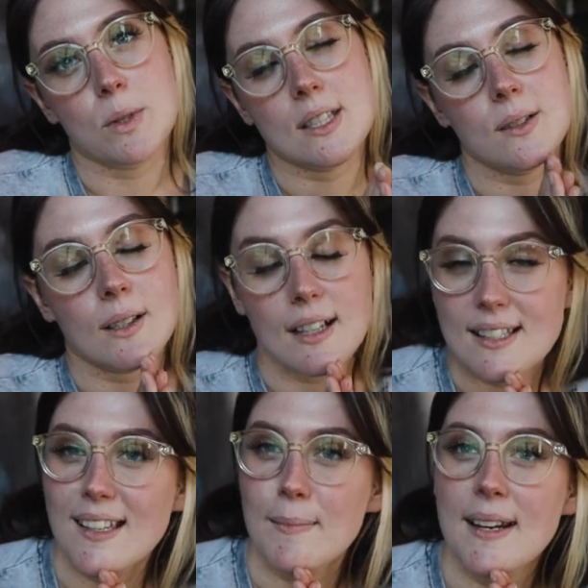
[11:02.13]
I will see you
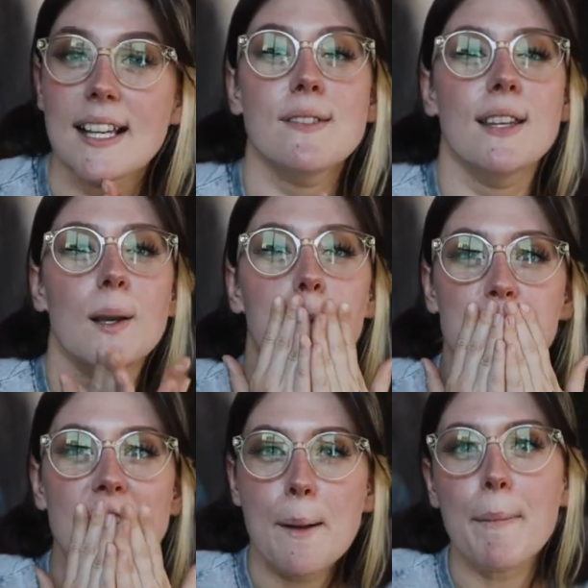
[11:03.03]
guys in my next video.
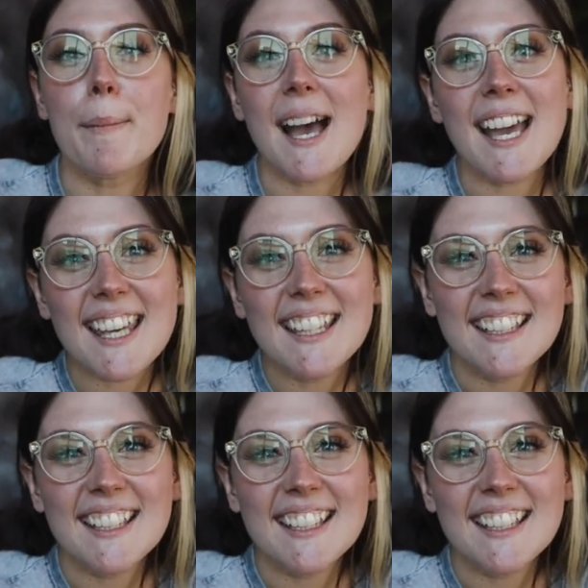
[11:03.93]
Bye-bye.